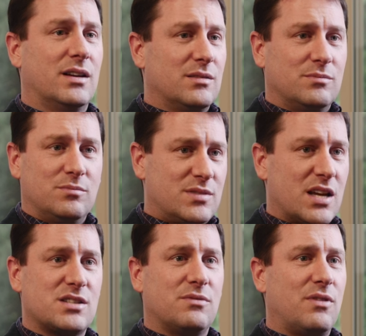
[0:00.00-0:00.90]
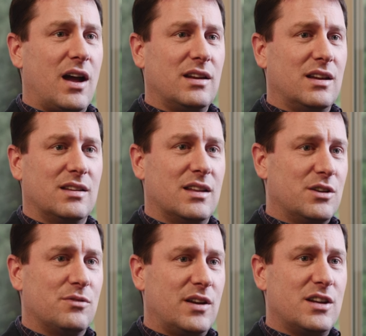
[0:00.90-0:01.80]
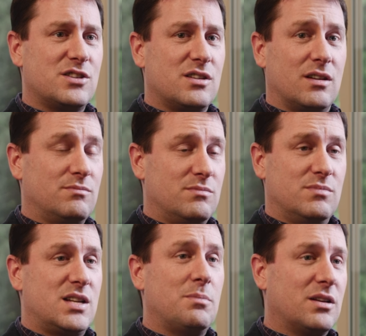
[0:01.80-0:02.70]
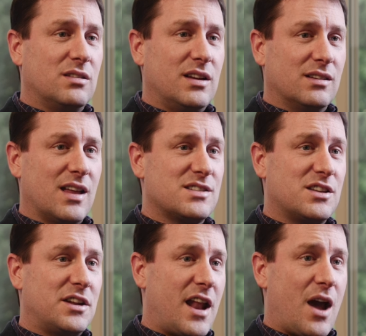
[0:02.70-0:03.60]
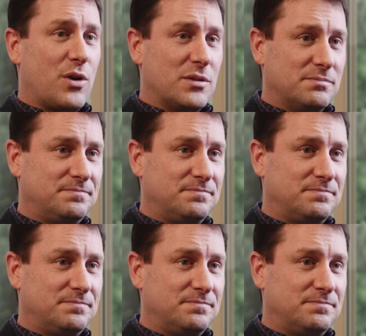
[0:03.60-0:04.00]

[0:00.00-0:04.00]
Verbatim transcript: uh, testify, and then they're finished uh, typically in less than an hour.